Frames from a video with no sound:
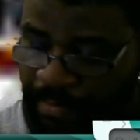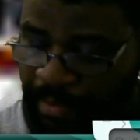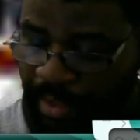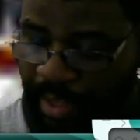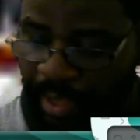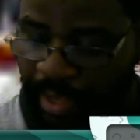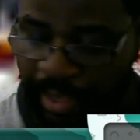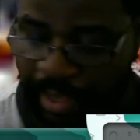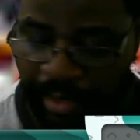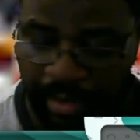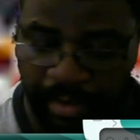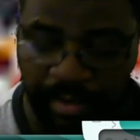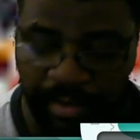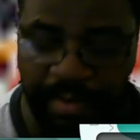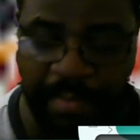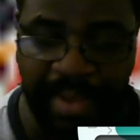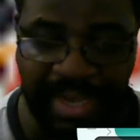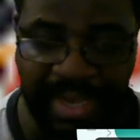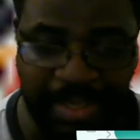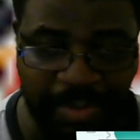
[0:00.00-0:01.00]
And the
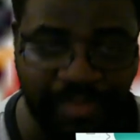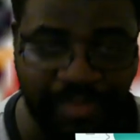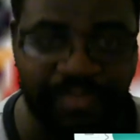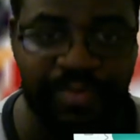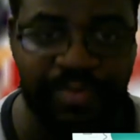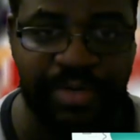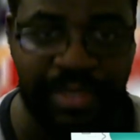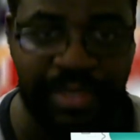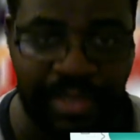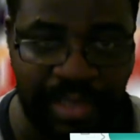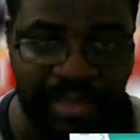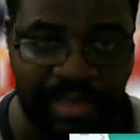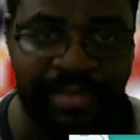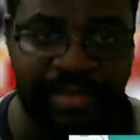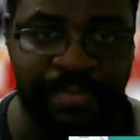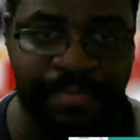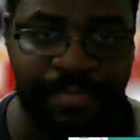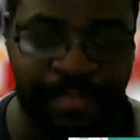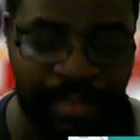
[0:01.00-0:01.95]
match was pretty decent.